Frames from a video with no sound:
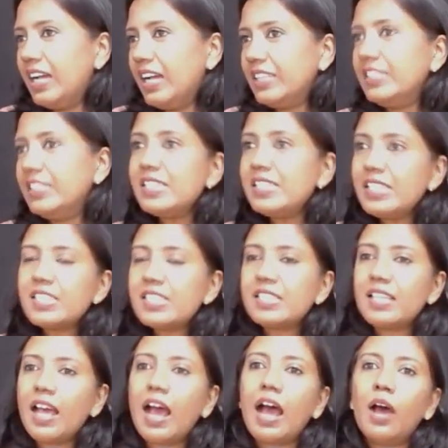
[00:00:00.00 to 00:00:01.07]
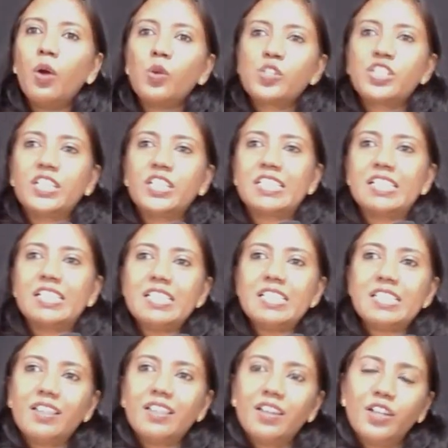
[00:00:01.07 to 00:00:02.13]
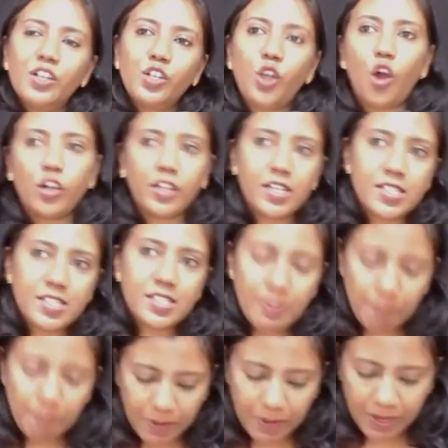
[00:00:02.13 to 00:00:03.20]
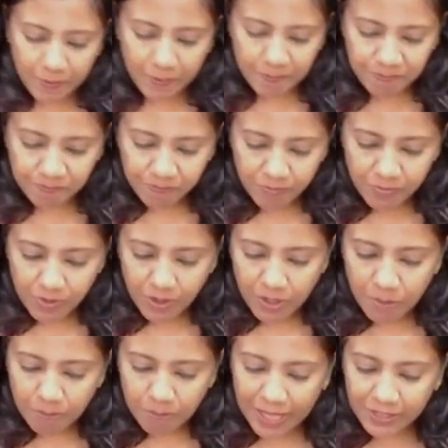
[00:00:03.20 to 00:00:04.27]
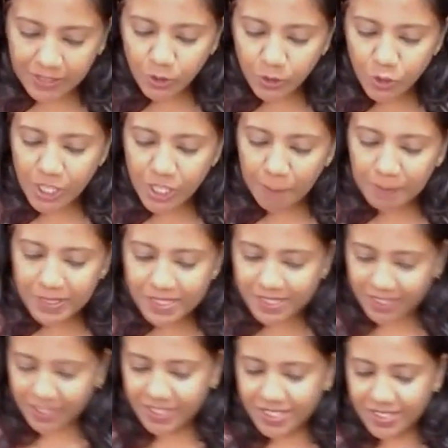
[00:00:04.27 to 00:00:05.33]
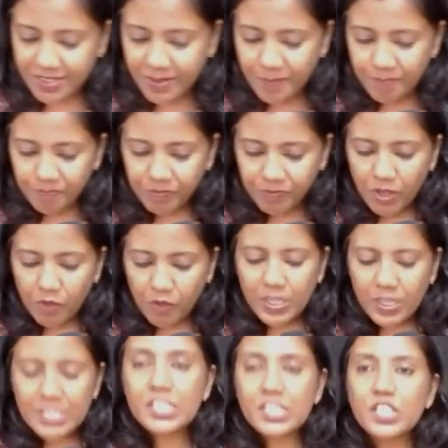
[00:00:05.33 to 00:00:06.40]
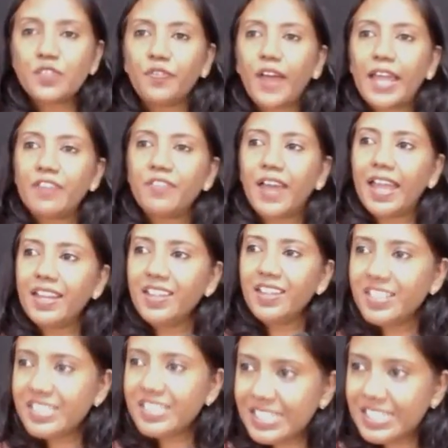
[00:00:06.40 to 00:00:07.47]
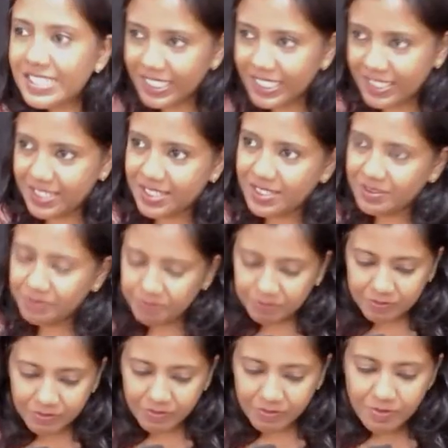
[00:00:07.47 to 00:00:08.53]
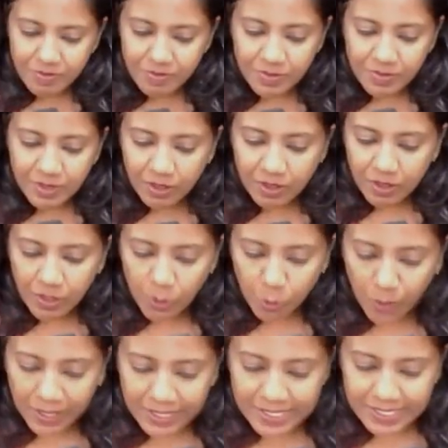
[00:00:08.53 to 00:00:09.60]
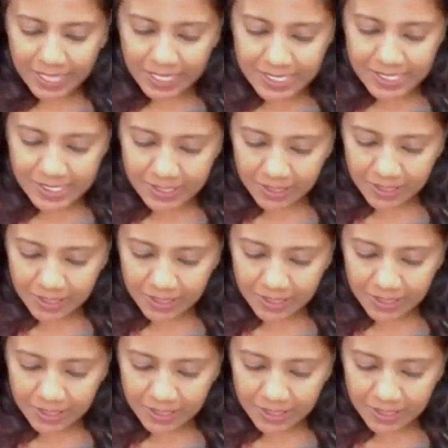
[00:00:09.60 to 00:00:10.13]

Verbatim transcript: This is how Jesus taught us prayer. Matthew chapter 6, verses 5 and 6, where he says,